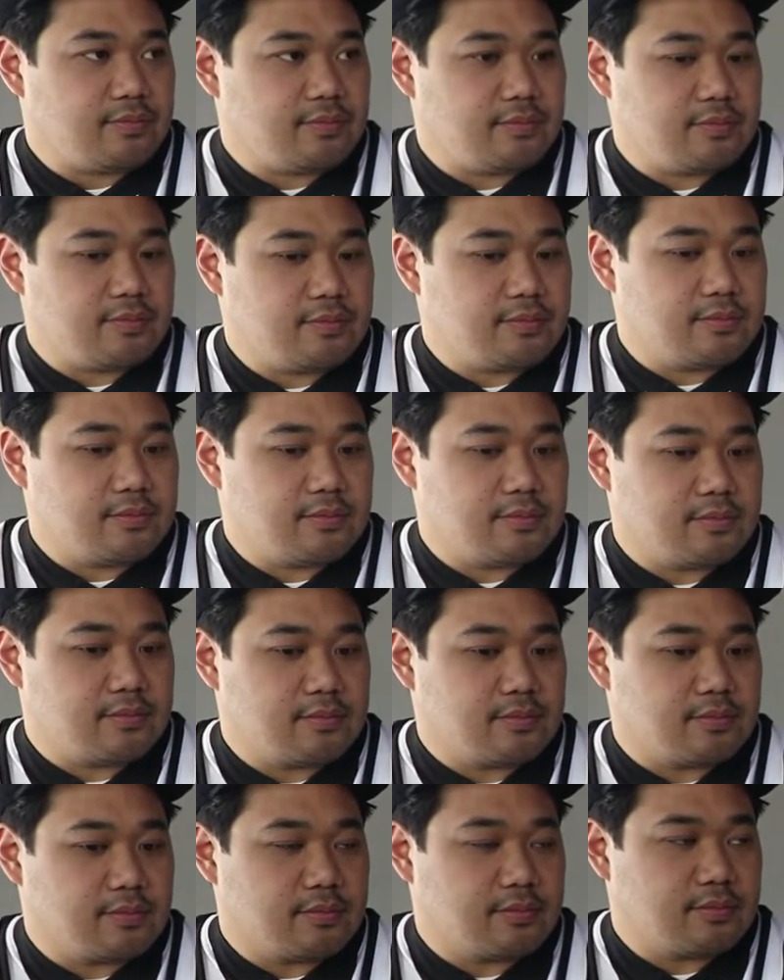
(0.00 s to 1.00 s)

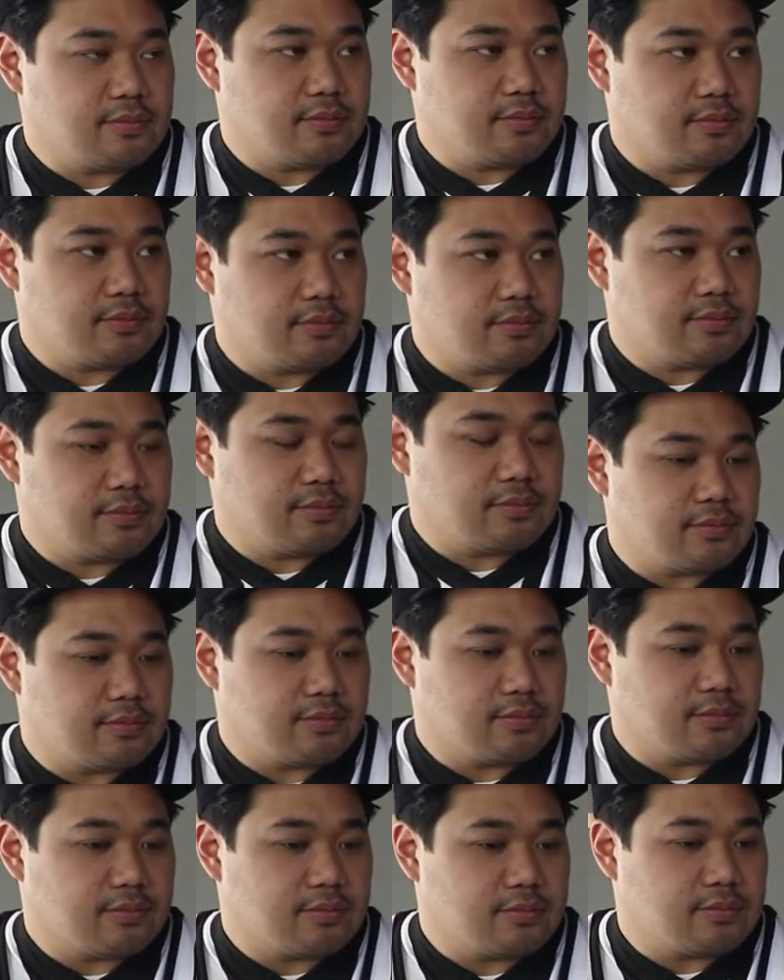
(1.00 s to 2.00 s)

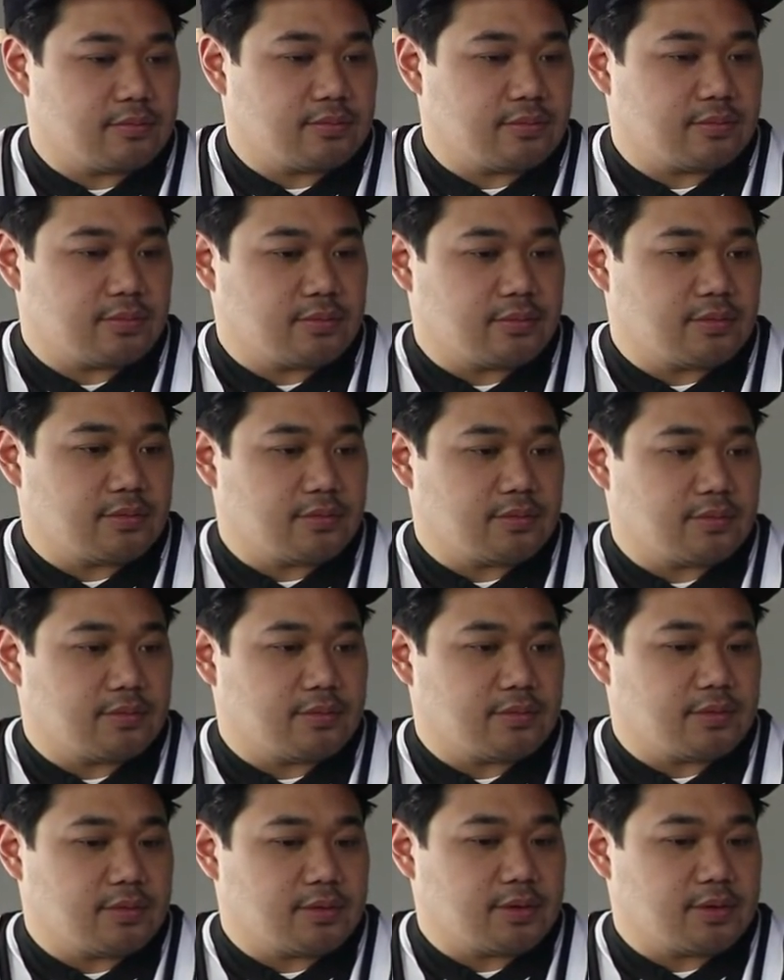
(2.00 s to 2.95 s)
(not speaking)